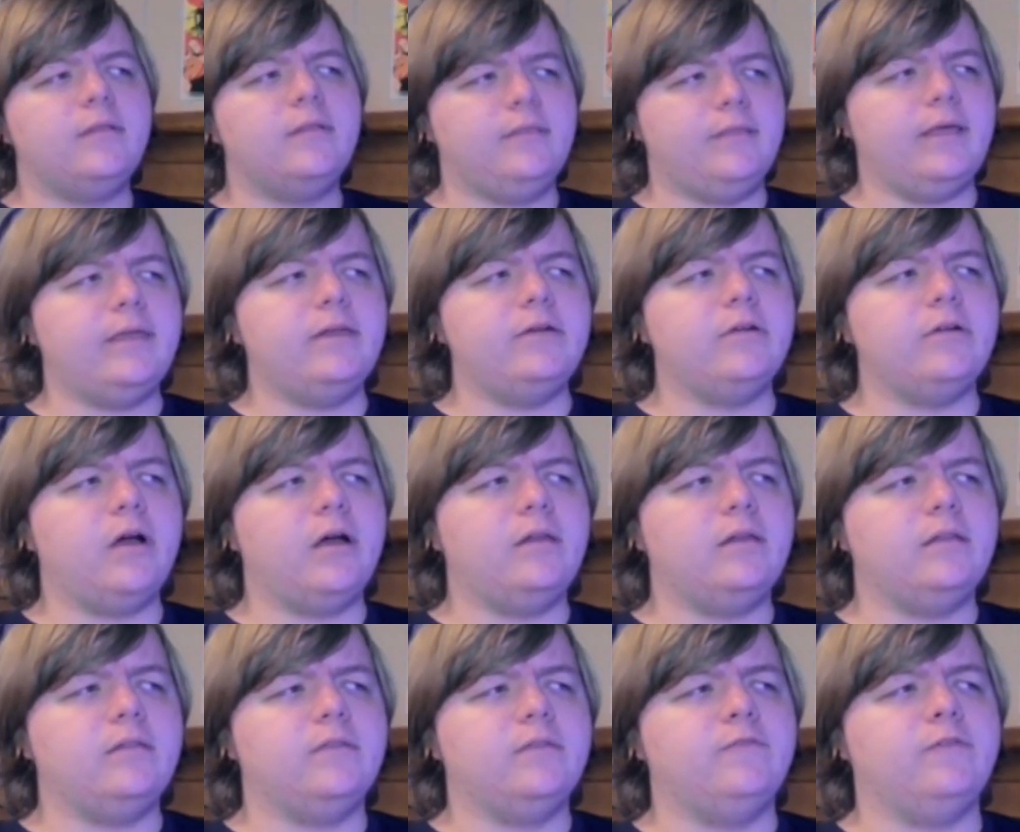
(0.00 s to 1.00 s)
Later on
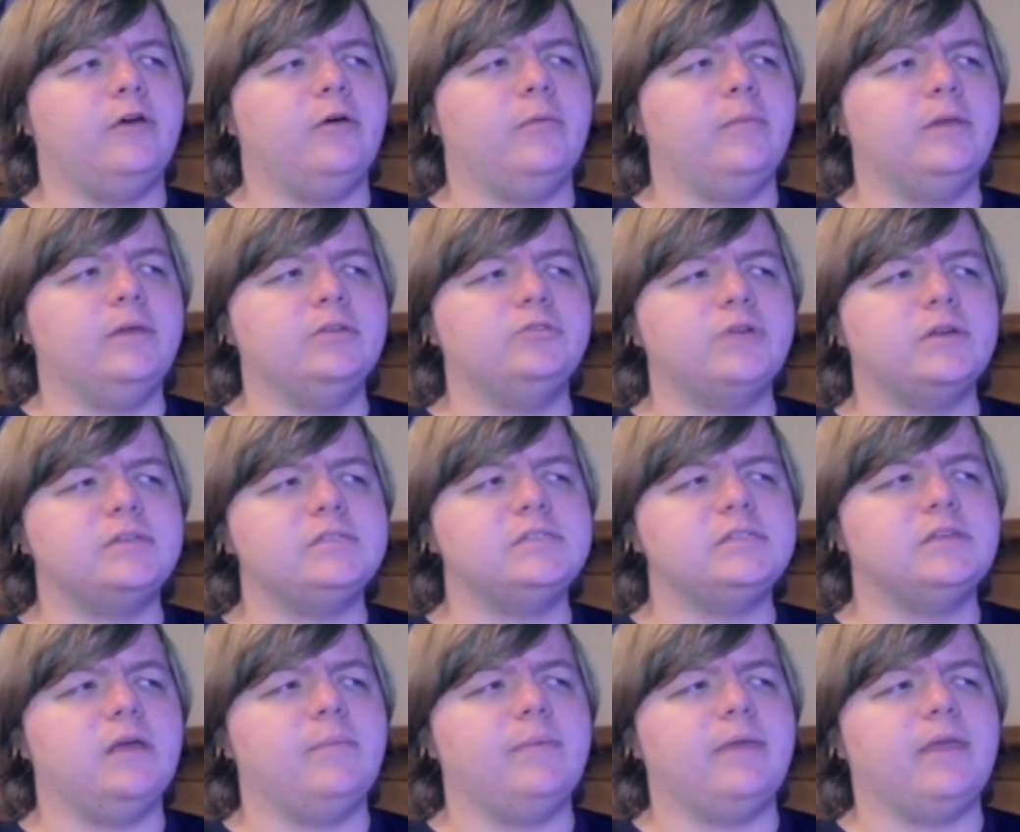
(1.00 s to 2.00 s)
in the film, he dresses
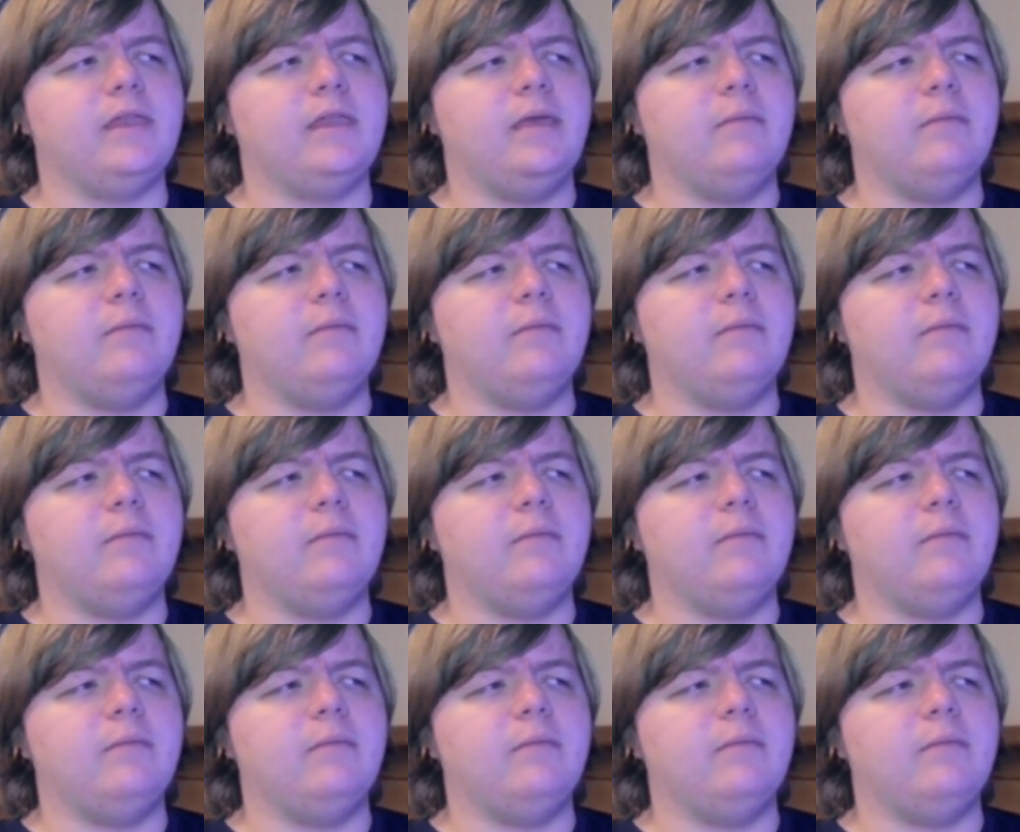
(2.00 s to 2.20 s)
up in a